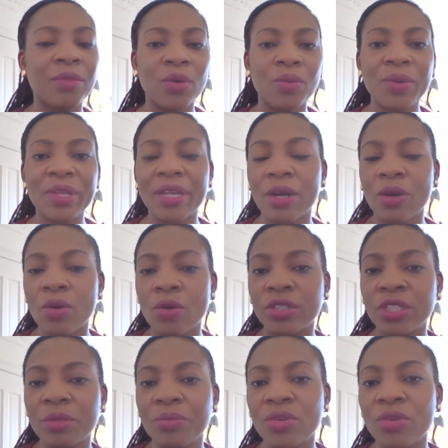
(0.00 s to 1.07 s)
with our
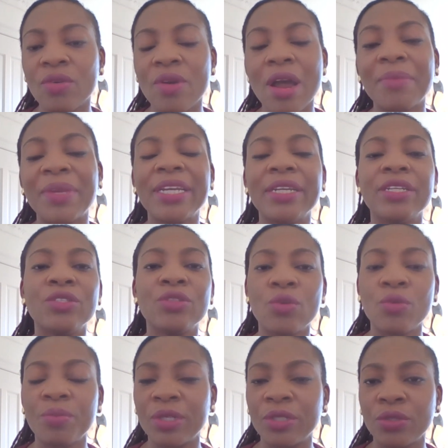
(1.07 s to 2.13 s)
coaching program. It is
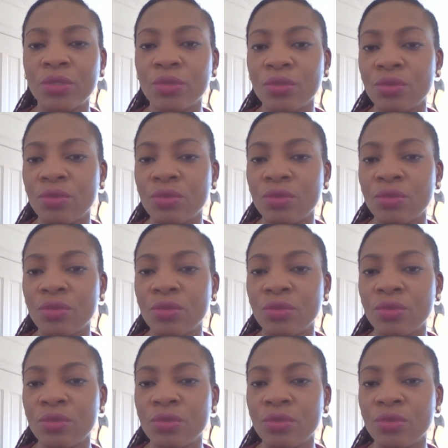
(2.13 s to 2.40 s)
open to